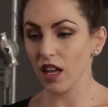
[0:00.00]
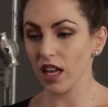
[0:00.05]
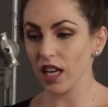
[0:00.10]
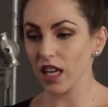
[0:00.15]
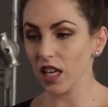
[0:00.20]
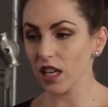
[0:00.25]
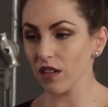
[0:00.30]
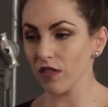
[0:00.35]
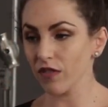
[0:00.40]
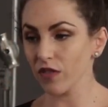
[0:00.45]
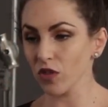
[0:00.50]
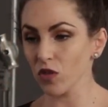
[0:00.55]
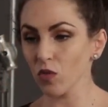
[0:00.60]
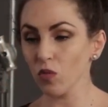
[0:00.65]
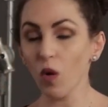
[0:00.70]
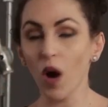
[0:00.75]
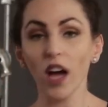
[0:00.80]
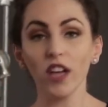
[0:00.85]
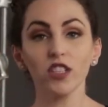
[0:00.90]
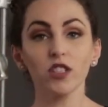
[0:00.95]
If you
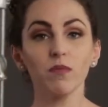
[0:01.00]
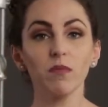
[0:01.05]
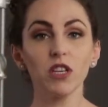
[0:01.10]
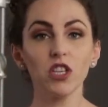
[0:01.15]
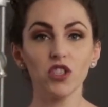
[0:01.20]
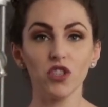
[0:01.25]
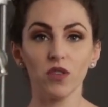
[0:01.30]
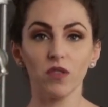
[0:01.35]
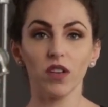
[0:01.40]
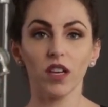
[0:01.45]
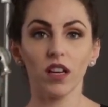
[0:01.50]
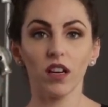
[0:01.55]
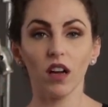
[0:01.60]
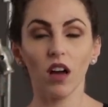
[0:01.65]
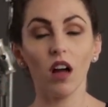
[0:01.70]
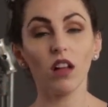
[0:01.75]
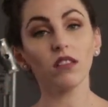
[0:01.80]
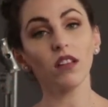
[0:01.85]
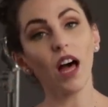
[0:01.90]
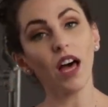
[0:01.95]
watch me shooting,
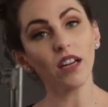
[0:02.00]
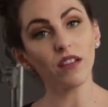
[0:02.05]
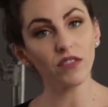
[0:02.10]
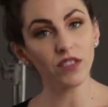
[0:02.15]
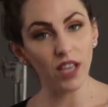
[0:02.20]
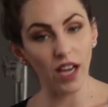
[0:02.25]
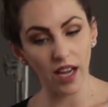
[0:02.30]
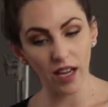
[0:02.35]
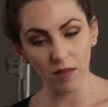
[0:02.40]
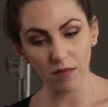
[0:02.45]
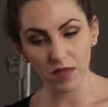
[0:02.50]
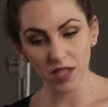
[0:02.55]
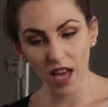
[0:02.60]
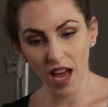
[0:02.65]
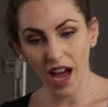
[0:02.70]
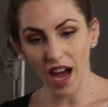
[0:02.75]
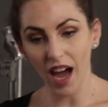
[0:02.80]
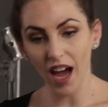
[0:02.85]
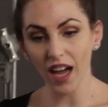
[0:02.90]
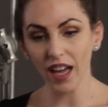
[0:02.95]
a lot of times
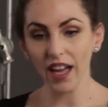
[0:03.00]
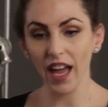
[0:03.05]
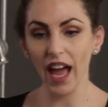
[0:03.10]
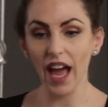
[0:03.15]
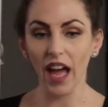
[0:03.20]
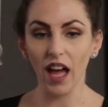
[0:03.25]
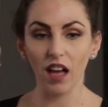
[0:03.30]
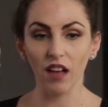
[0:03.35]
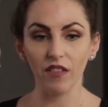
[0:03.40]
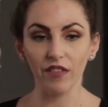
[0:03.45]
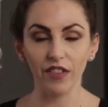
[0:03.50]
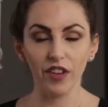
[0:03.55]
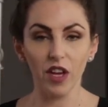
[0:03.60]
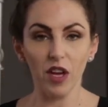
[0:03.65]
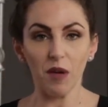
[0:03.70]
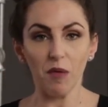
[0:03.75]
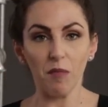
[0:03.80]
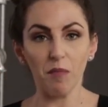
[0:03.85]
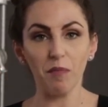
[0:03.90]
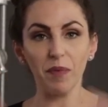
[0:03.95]
I have
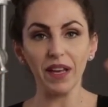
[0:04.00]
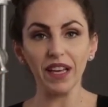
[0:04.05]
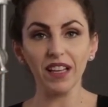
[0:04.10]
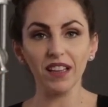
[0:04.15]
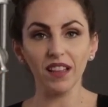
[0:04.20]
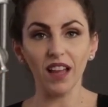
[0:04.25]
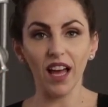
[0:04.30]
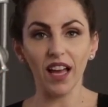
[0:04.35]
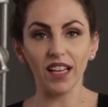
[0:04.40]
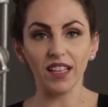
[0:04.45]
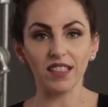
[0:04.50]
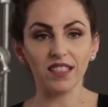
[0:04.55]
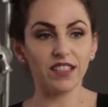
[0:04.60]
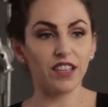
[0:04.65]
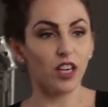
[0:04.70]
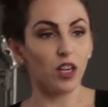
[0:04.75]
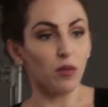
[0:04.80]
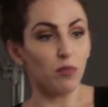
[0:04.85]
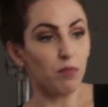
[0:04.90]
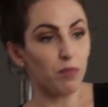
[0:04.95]
big lights
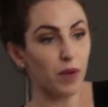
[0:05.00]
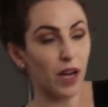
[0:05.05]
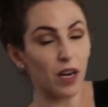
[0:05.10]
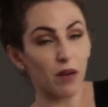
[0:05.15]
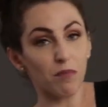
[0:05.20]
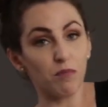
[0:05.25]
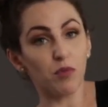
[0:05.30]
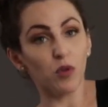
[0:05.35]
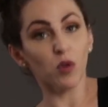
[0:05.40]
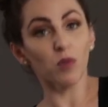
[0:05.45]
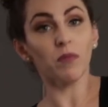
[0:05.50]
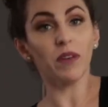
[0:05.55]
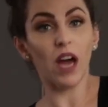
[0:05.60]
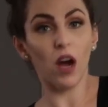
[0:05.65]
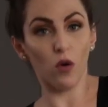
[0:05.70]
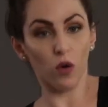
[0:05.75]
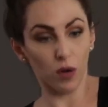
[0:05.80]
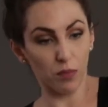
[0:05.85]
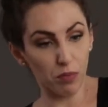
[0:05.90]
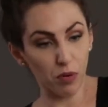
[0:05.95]
that are kind of boomed
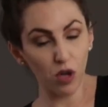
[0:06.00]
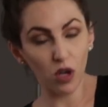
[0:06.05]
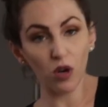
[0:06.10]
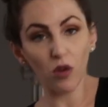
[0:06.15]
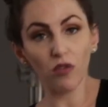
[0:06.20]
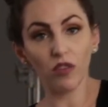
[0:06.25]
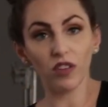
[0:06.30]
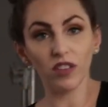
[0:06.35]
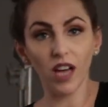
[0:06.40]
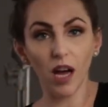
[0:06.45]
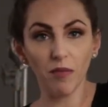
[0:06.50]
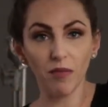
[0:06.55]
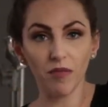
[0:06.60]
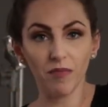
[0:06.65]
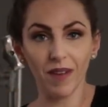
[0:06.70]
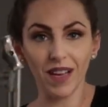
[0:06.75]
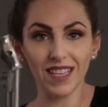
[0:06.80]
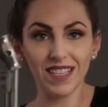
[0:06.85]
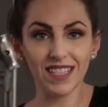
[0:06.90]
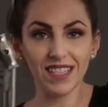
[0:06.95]
out or put over top of
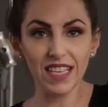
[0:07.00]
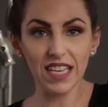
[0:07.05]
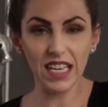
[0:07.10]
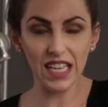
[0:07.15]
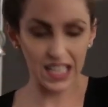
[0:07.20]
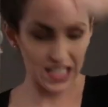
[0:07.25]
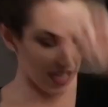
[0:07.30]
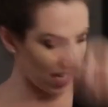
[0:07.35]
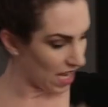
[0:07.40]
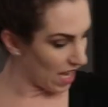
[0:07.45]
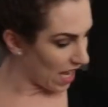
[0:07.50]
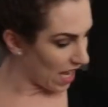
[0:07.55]
my scene,